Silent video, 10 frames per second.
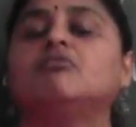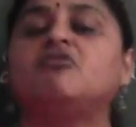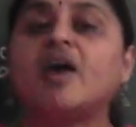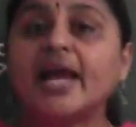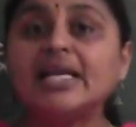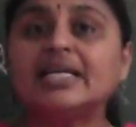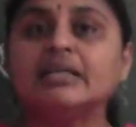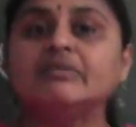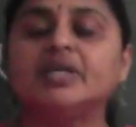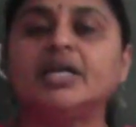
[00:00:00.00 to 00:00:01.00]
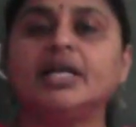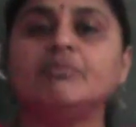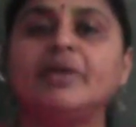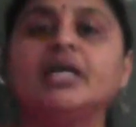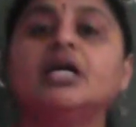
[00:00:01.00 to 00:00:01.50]
While
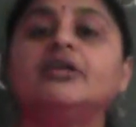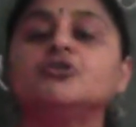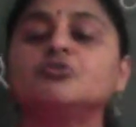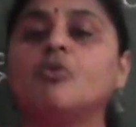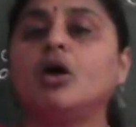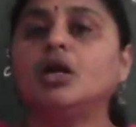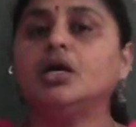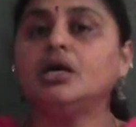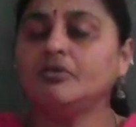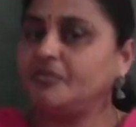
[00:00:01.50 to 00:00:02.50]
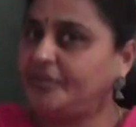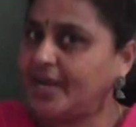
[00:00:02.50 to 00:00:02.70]
converting bigger to smaller,